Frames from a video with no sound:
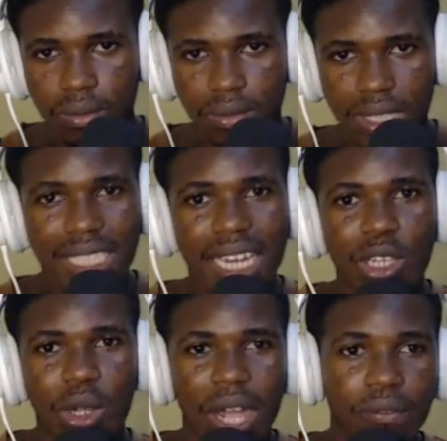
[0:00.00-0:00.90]
That's how
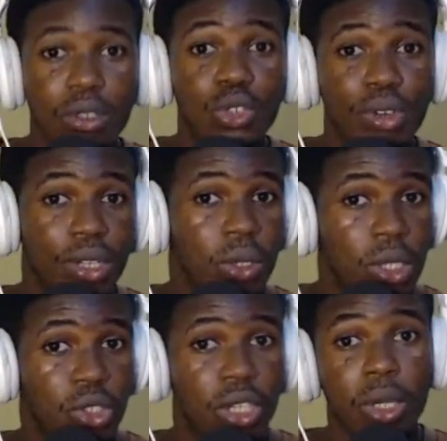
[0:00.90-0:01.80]
you have to train
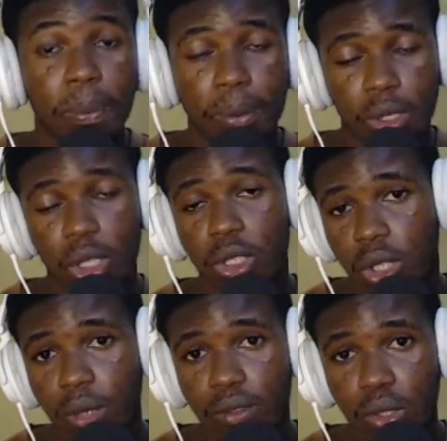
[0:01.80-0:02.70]
up
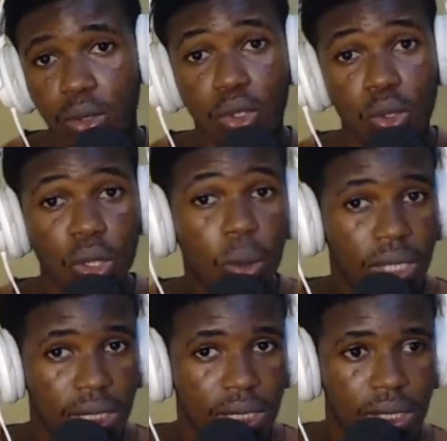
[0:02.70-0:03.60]
yourself to know
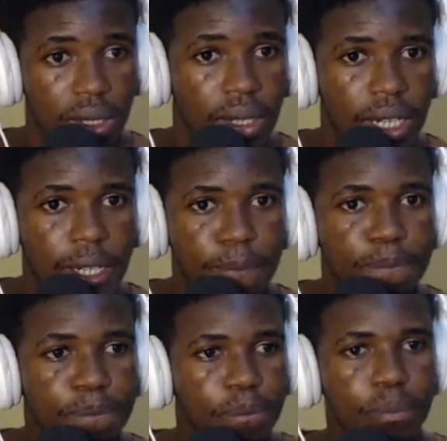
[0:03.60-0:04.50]
this. Okay,
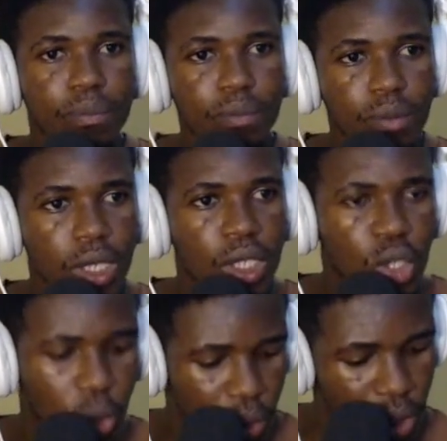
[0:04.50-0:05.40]

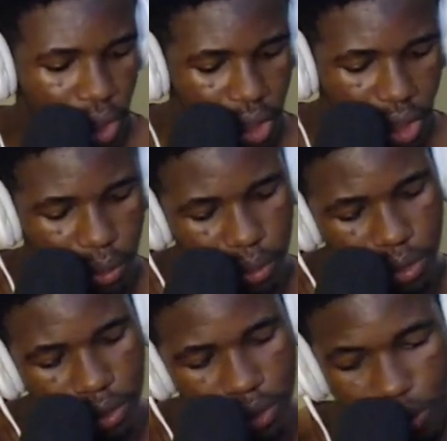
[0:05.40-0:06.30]
so
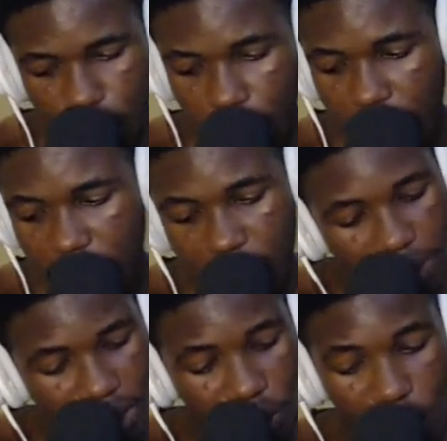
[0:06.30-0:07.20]
waters of my
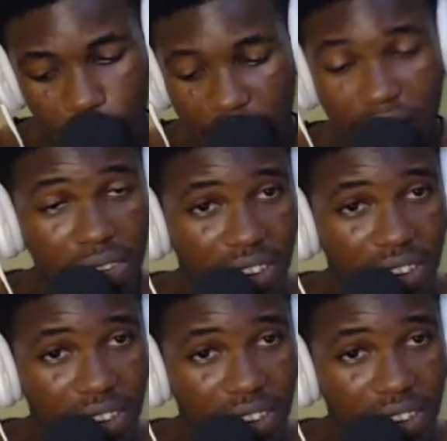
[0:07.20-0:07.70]
soul, we have F